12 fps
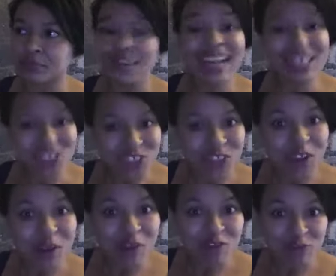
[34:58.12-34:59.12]
as you
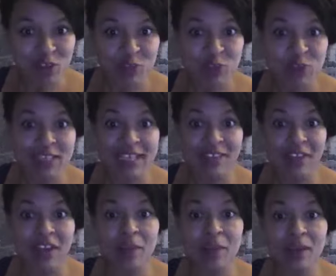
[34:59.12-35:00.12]
know, I've just put
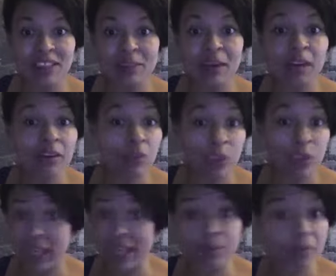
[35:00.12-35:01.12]
together a mastermind which
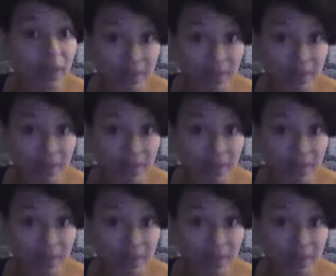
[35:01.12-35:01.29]
came